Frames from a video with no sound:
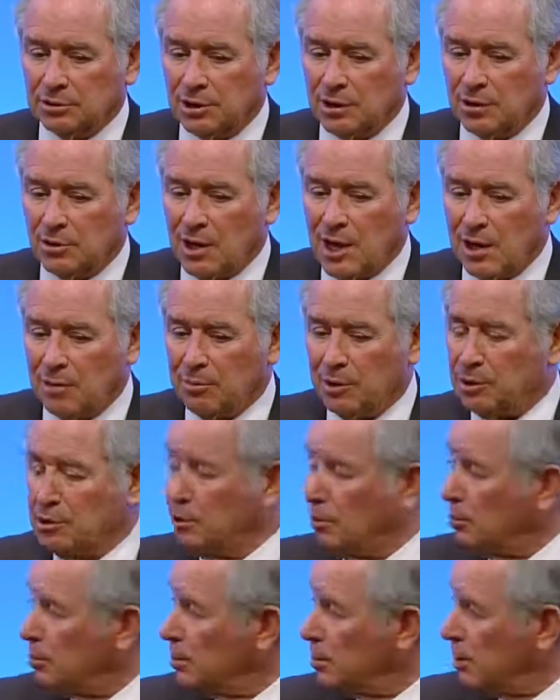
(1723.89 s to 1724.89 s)
You know, how much
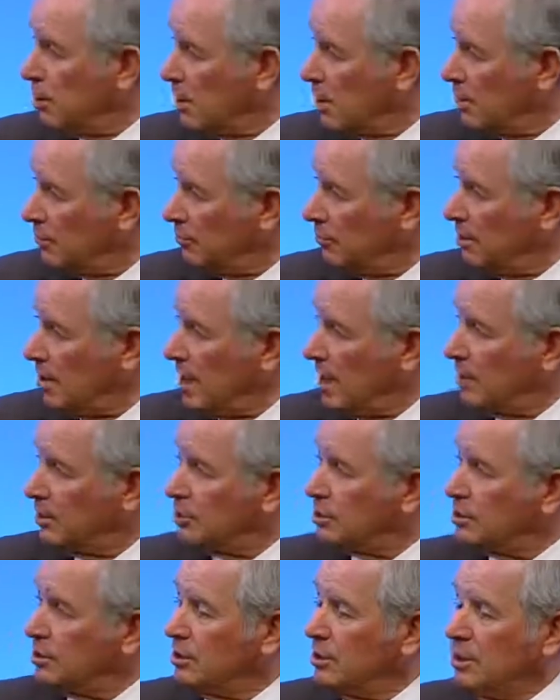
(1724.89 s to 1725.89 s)
opening, how
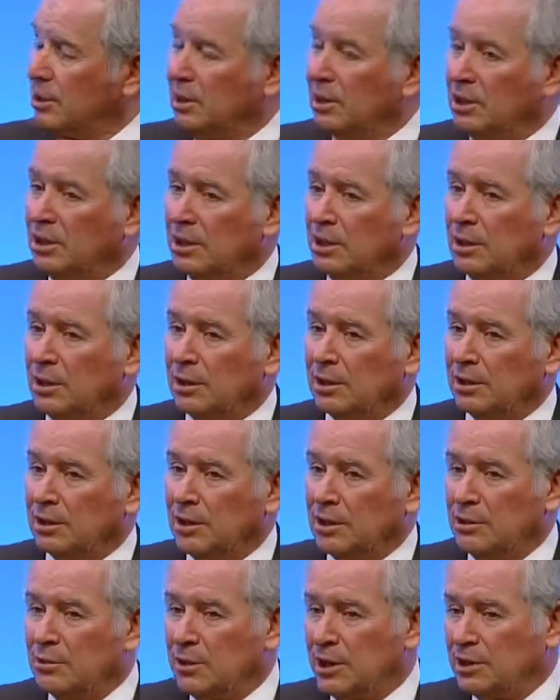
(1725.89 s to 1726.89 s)
fast.
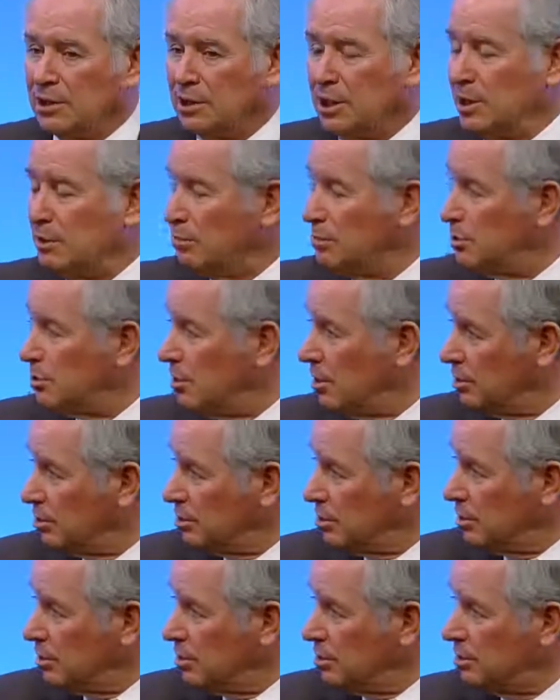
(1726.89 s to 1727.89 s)
The U.S. keeps
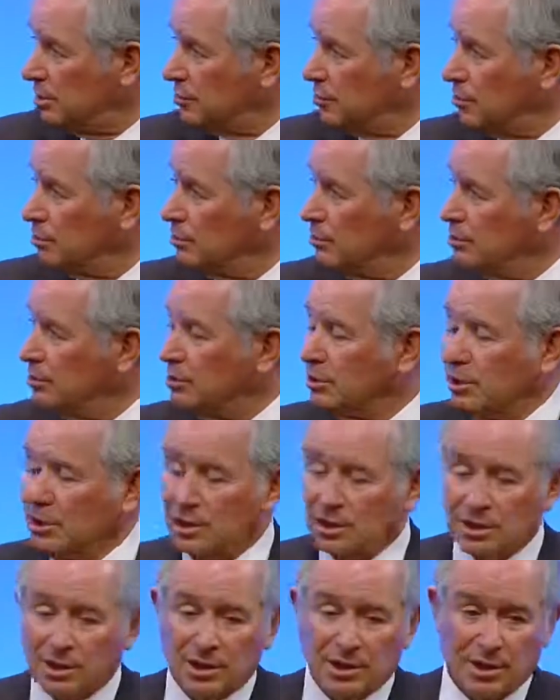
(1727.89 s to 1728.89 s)
changing its views.
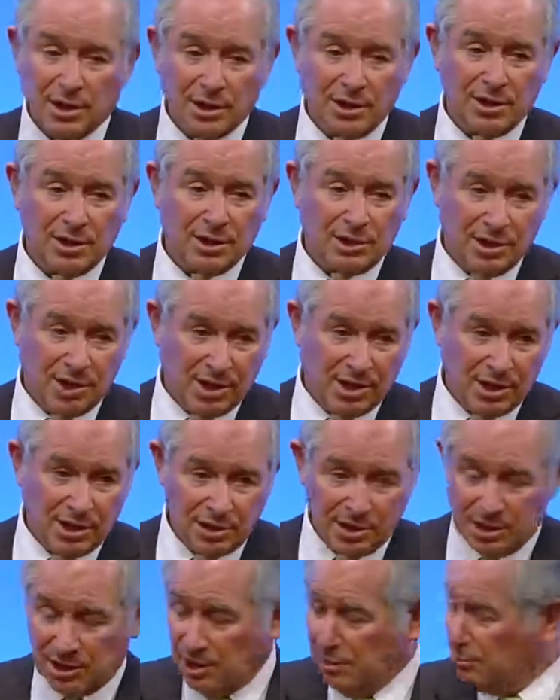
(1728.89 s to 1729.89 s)
The
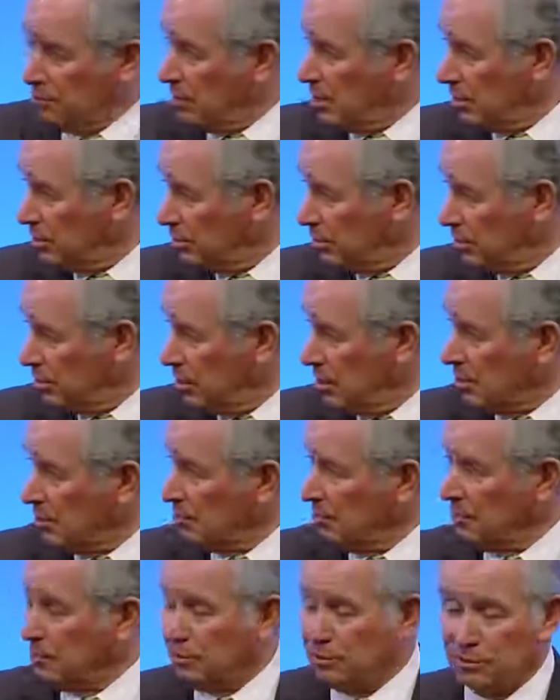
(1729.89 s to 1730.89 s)
Chinese keep changing their
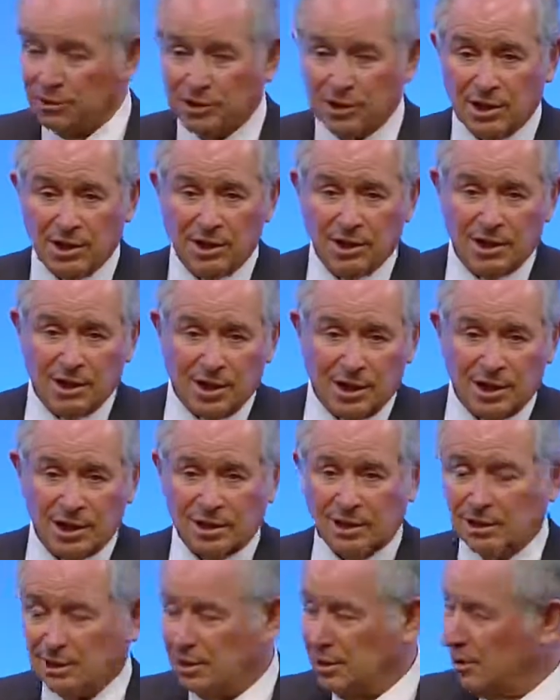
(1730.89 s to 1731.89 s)
views.
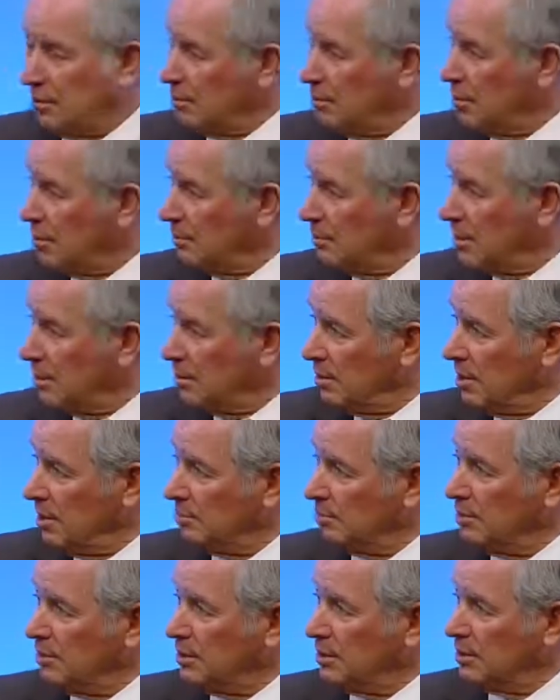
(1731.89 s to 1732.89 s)
You know,
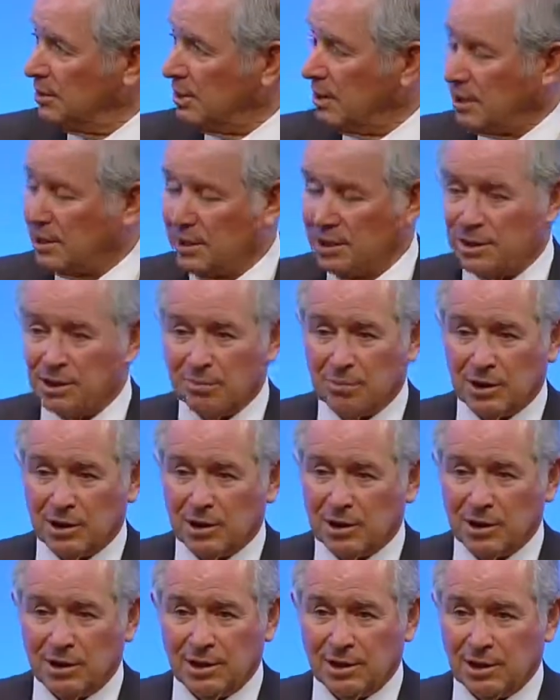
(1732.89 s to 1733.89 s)
I've been like in the
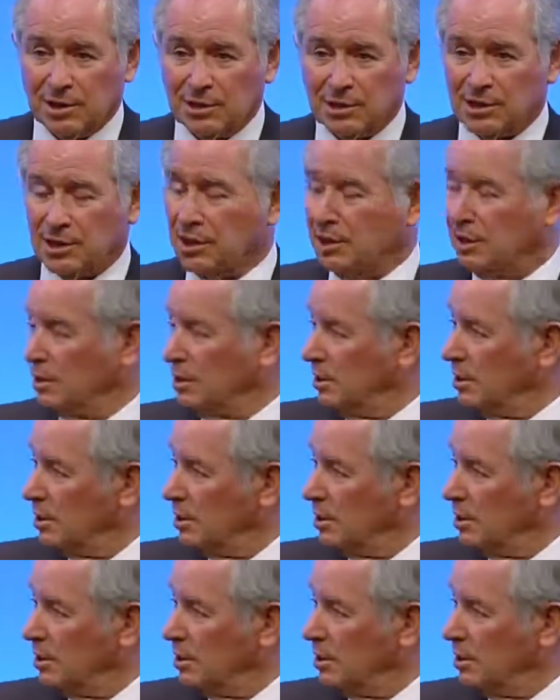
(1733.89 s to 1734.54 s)
middle of this thing.